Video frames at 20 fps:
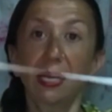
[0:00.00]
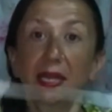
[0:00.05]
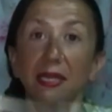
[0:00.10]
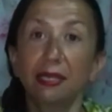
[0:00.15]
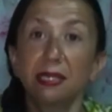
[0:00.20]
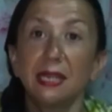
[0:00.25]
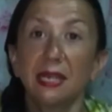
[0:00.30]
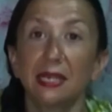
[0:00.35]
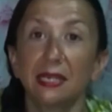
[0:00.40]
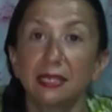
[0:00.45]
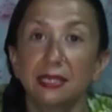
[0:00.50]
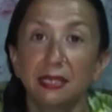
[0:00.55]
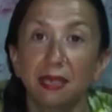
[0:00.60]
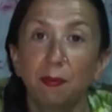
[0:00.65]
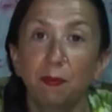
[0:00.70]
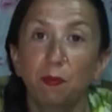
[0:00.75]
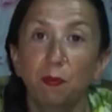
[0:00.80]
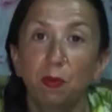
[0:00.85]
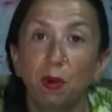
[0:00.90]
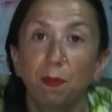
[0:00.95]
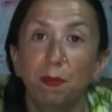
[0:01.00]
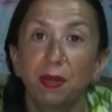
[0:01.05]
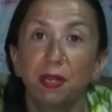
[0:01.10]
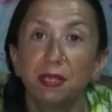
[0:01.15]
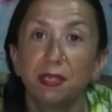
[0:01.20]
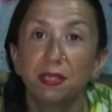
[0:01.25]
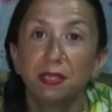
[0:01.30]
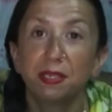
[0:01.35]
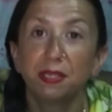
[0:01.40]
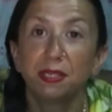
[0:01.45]
take some
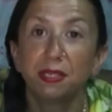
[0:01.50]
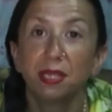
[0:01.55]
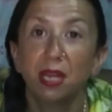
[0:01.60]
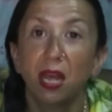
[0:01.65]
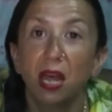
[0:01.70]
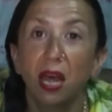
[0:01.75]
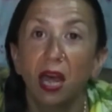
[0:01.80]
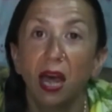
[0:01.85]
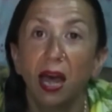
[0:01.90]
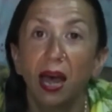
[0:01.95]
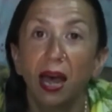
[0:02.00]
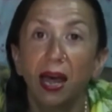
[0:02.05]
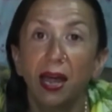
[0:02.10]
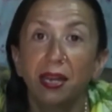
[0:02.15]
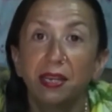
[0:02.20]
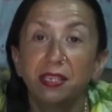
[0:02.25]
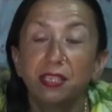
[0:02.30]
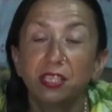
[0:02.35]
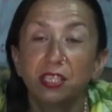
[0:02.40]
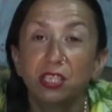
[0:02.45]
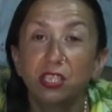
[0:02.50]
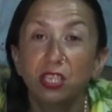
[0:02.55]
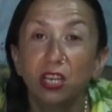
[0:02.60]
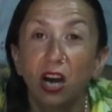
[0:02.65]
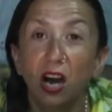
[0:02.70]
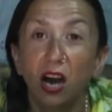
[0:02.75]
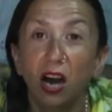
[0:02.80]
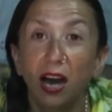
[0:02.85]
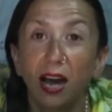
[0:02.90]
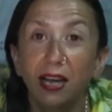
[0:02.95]
ribbons and
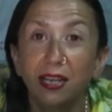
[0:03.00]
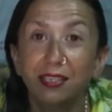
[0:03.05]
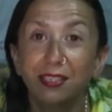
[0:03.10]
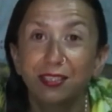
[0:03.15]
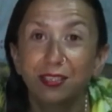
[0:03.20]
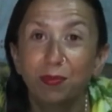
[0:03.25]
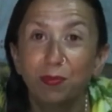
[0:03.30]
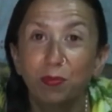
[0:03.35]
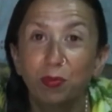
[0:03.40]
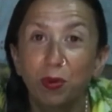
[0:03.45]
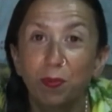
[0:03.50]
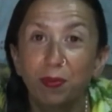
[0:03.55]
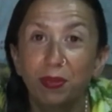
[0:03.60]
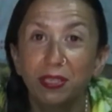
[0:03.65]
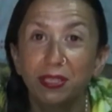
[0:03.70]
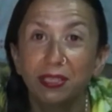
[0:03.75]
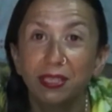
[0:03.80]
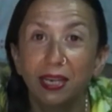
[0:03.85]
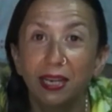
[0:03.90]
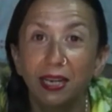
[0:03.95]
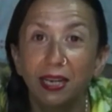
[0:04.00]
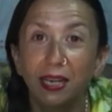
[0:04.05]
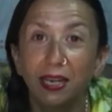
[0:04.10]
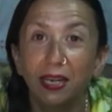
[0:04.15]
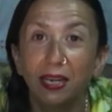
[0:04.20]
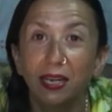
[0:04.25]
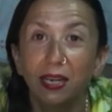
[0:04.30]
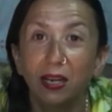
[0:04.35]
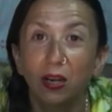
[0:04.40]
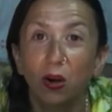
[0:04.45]
tie some ribbons
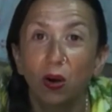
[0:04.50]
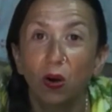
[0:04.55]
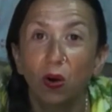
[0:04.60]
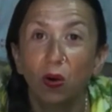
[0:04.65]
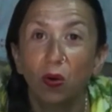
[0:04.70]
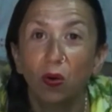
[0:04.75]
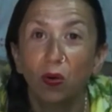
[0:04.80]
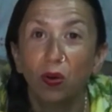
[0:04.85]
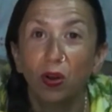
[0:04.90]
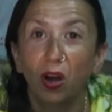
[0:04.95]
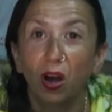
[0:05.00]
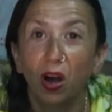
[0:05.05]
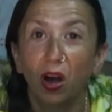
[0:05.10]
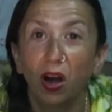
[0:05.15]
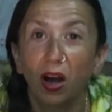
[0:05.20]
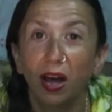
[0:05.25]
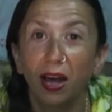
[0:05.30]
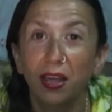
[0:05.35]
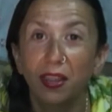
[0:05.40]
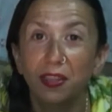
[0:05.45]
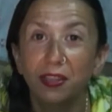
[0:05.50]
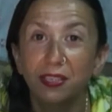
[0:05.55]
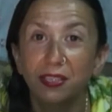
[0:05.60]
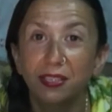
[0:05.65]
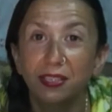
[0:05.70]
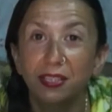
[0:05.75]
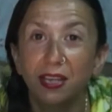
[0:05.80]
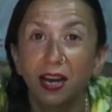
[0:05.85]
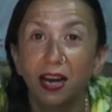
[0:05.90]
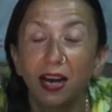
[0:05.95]
here on either
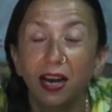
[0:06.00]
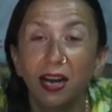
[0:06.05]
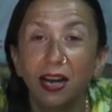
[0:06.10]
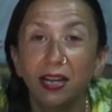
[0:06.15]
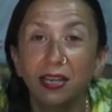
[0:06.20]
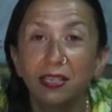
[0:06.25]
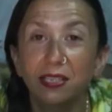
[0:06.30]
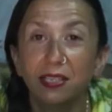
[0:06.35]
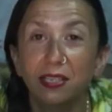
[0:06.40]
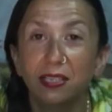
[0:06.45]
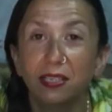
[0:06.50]
side.